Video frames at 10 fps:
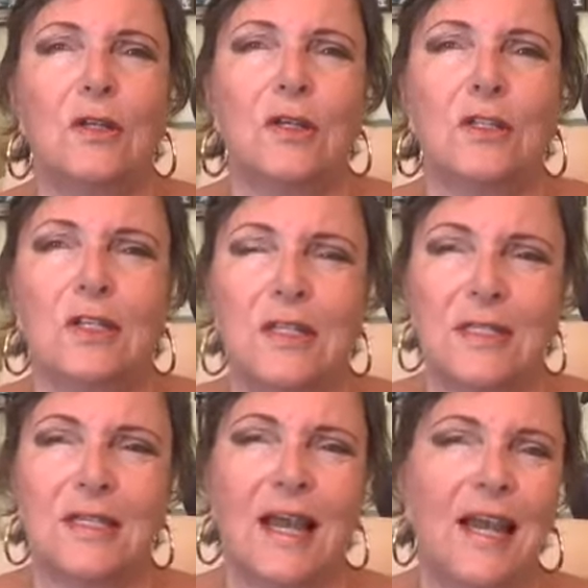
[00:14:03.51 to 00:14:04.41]
to
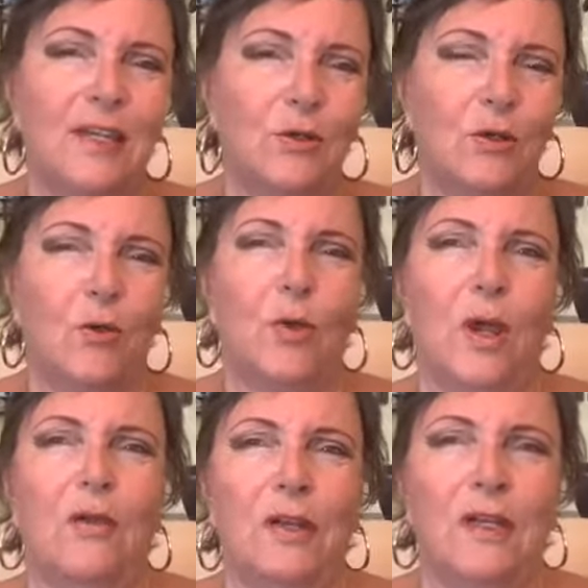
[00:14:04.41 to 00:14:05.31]
decide
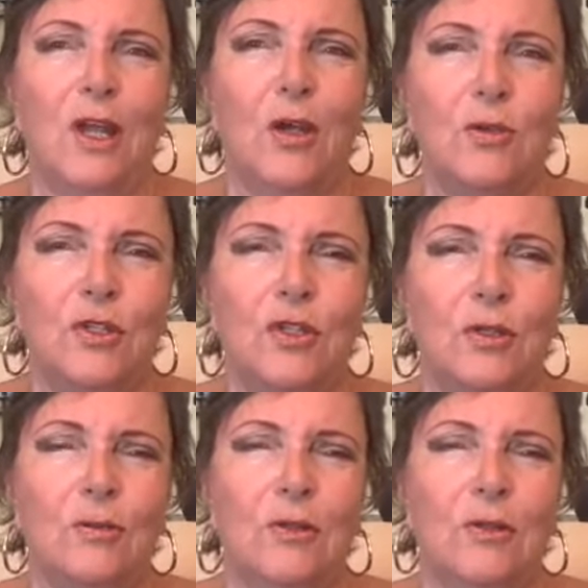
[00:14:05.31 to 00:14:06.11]
where it goes to.